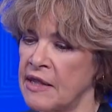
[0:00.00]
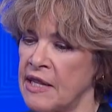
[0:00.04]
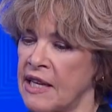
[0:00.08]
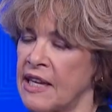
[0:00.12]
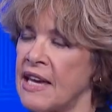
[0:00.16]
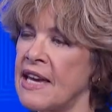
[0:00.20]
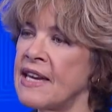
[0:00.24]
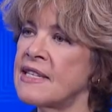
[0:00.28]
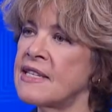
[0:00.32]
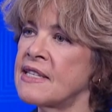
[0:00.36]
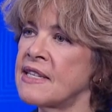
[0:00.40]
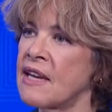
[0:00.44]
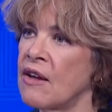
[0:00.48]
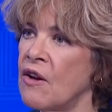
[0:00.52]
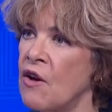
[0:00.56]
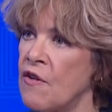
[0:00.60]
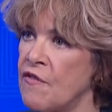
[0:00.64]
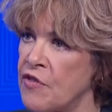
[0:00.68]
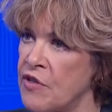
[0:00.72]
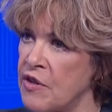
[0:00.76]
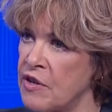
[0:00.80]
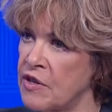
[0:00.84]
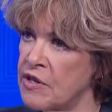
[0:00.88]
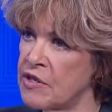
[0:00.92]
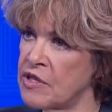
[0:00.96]
the case yeah.
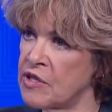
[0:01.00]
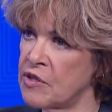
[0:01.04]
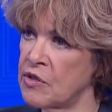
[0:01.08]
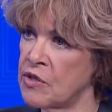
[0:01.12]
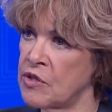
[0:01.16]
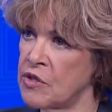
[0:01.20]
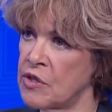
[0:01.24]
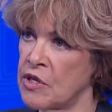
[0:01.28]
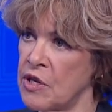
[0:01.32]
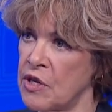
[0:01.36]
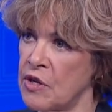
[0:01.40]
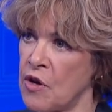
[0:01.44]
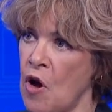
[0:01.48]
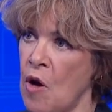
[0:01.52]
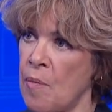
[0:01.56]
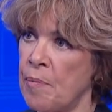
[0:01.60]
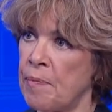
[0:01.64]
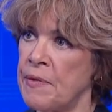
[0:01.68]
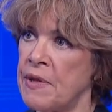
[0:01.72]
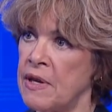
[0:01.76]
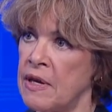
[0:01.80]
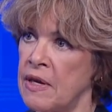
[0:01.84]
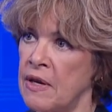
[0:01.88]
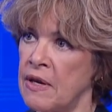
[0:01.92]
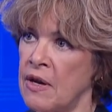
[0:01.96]
of the, the,
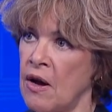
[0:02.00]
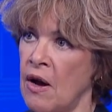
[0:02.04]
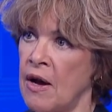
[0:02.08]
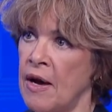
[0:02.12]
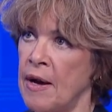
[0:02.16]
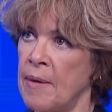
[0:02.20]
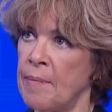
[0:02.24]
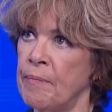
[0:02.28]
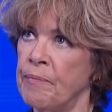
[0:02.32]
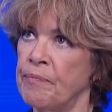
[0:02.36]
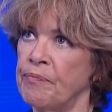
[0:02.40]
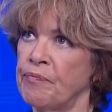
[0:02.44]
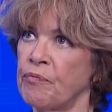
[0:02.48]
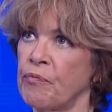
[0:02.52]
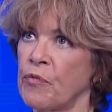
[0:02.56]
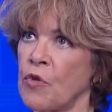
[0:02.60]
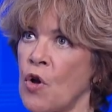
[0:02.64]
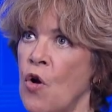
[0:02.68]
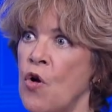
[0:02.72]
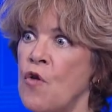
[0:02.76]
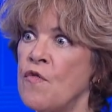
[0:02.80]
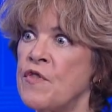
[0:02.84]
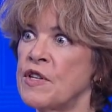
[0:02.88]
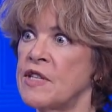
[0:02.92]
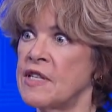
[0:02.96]
op, the um,
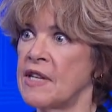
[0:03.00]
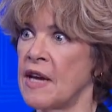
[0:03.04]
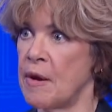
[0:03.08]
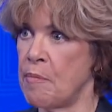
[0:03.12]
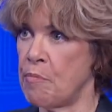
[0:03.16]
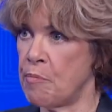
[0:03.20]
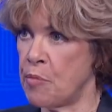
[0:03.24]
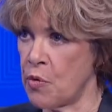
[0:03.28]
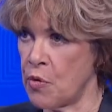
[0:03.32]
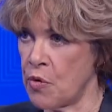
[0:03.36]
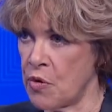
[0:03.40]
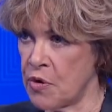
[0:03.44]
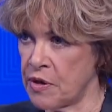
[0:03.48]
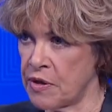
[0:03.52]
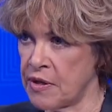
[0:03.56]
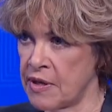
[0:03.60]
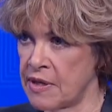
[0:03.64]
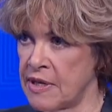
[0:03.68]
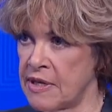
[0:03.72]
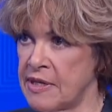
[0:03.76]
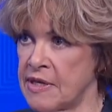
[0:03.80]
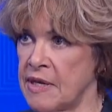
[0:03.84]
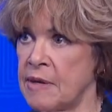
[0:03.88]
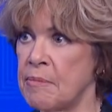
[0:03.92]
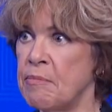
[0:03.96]
oversight board that
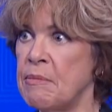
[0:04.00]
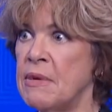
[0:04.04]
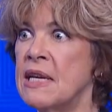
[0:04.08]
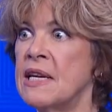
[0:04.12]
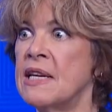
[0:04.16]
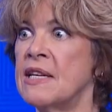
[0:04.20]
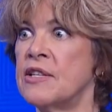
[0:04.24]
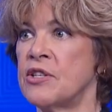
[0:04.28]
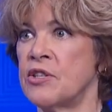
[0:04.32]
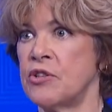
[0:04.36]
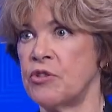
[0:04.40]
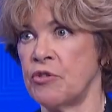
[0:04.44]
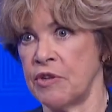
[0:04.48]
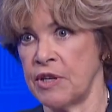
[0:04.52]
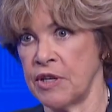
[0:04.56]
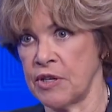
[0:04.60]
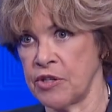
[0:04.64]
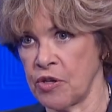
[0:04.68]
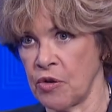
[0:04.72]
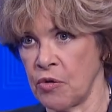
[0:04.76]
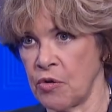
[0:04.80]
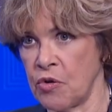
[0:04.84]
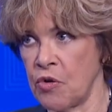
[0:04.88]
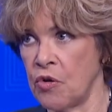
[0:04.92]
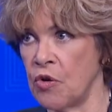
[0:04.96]
yeah. is administering
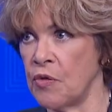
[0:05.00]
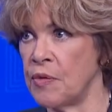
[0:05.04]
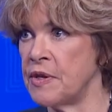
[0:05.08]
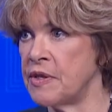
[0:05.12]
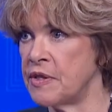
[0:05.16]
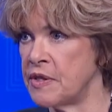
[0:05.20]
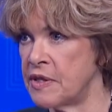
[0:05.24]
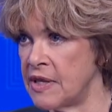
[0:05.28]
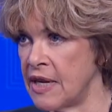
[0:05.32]
so-called this